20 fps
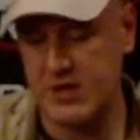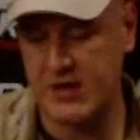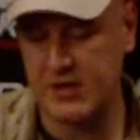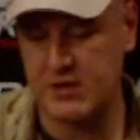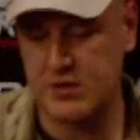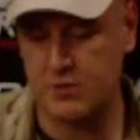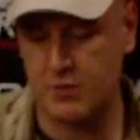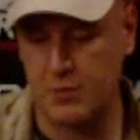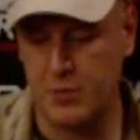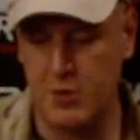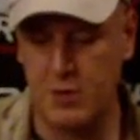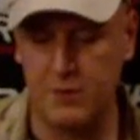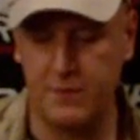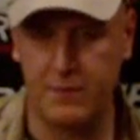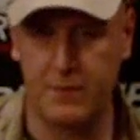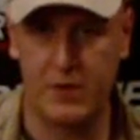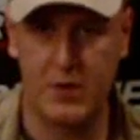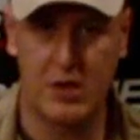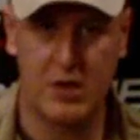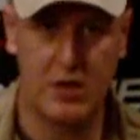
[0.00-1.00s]
intend to
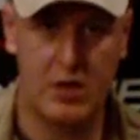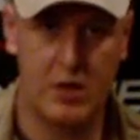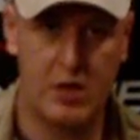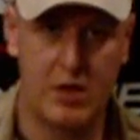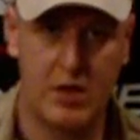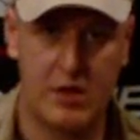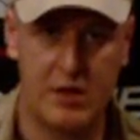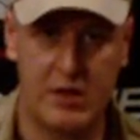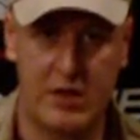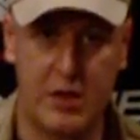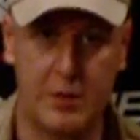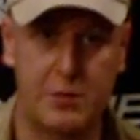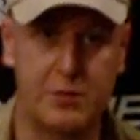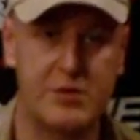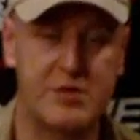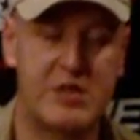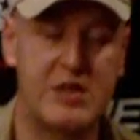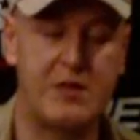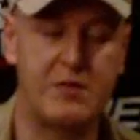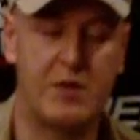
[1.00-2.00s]
remove the upper
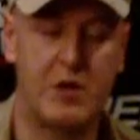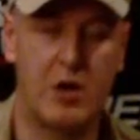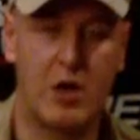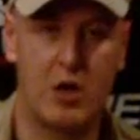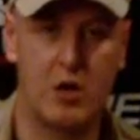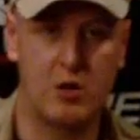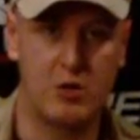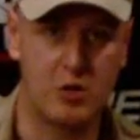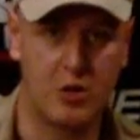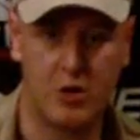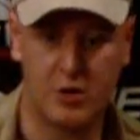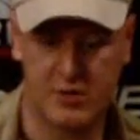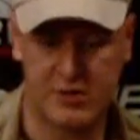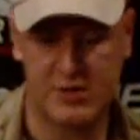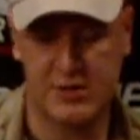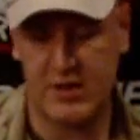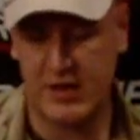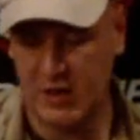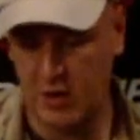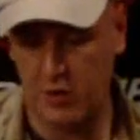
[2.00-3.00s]
receiver a lot,
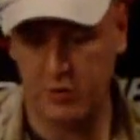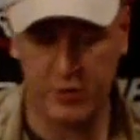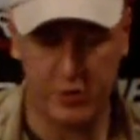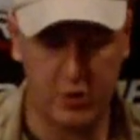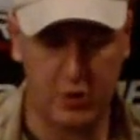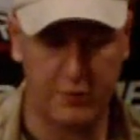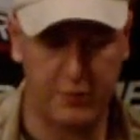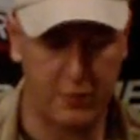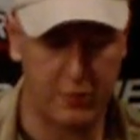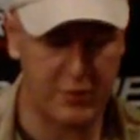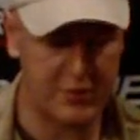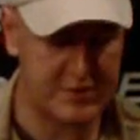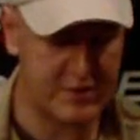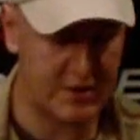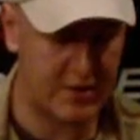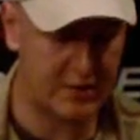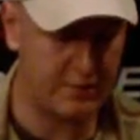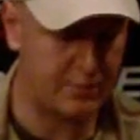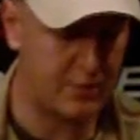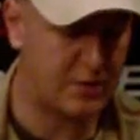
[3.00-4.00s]
take it on and off all the
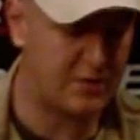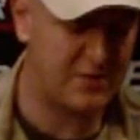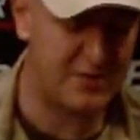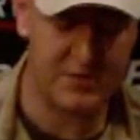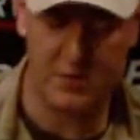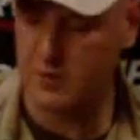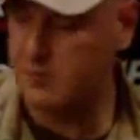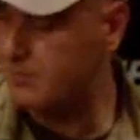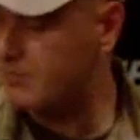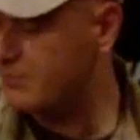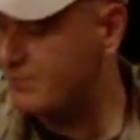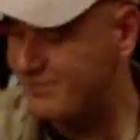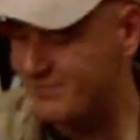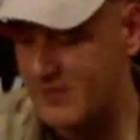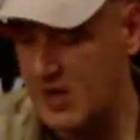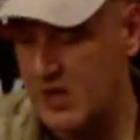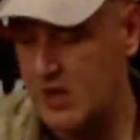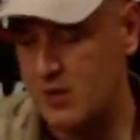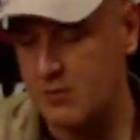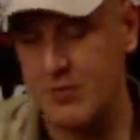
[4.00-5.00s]
time, there's not
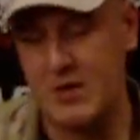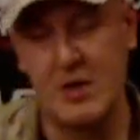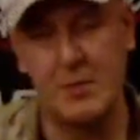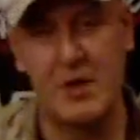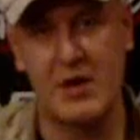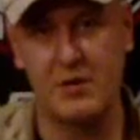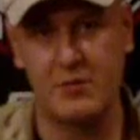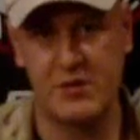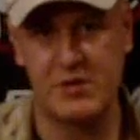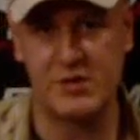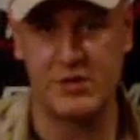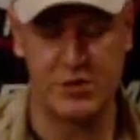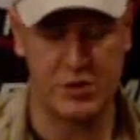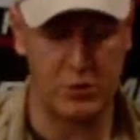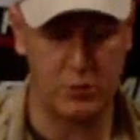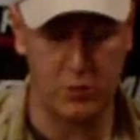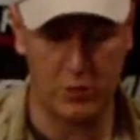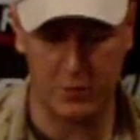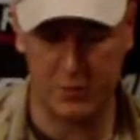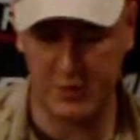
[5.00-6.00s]
really many
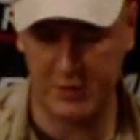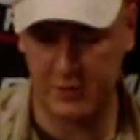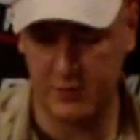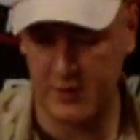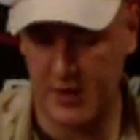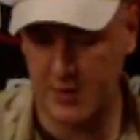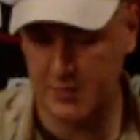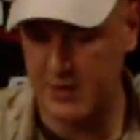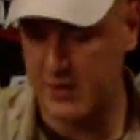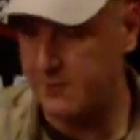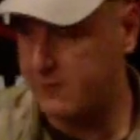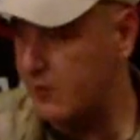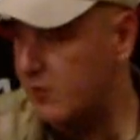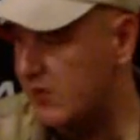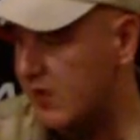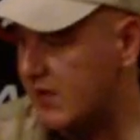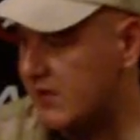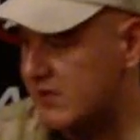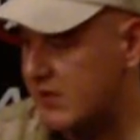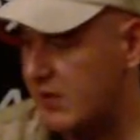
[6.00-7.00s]
reasons you wouldn't want to do that, but if you
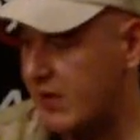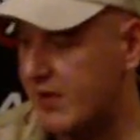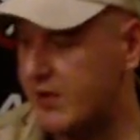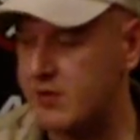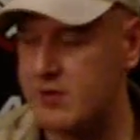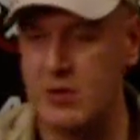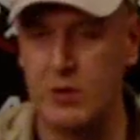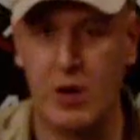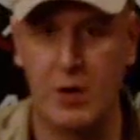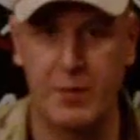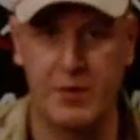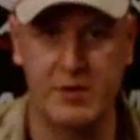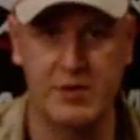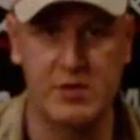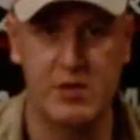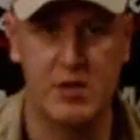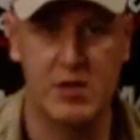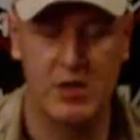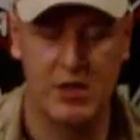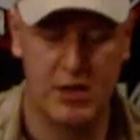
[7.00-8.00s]
did, say you had 2
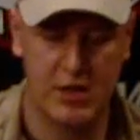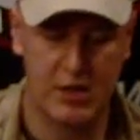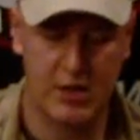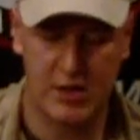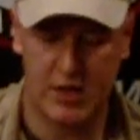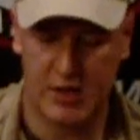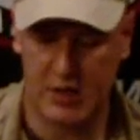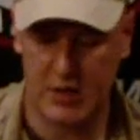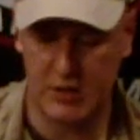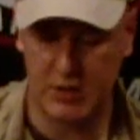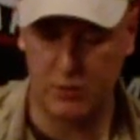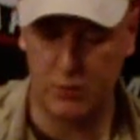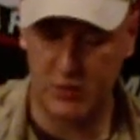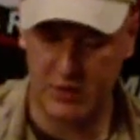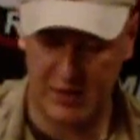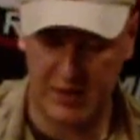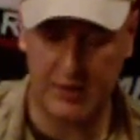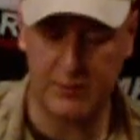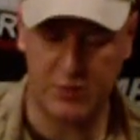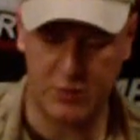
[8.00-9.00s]
uppers and you
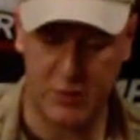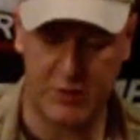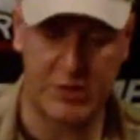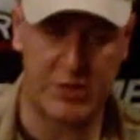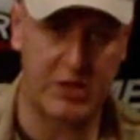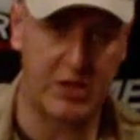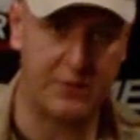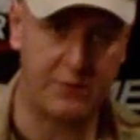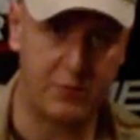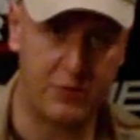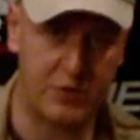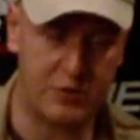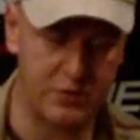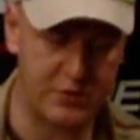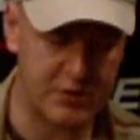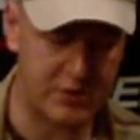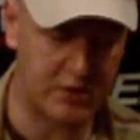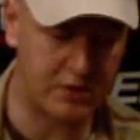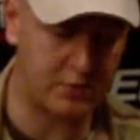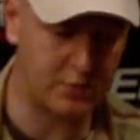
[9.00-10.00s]
want to keep switching it for
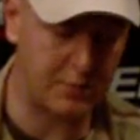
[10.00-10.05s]
indoors and